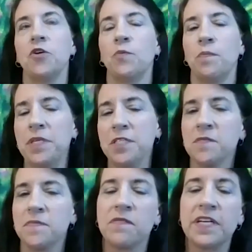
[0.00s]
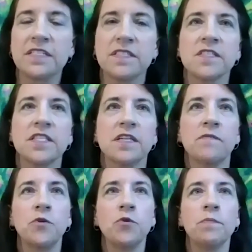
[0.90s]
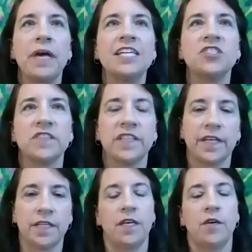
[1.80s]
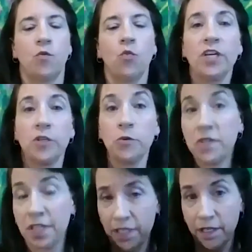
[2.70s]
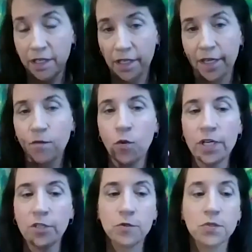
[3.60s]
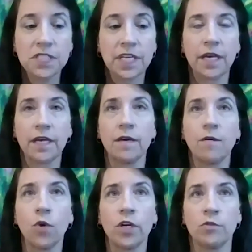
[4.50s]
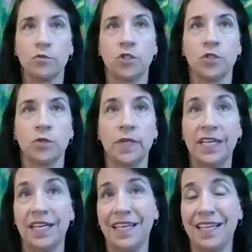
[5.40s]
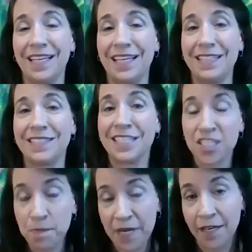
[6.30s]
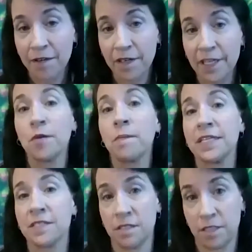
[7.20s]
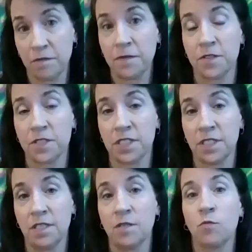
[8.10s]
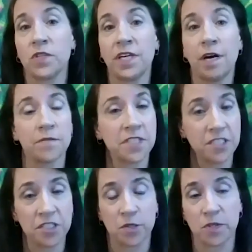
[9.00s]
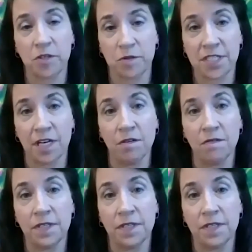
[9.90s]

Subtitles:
Piece of advice is, if you imagine that what you think and what you say and what you do does matter, and it makes a difference with conversations with yourself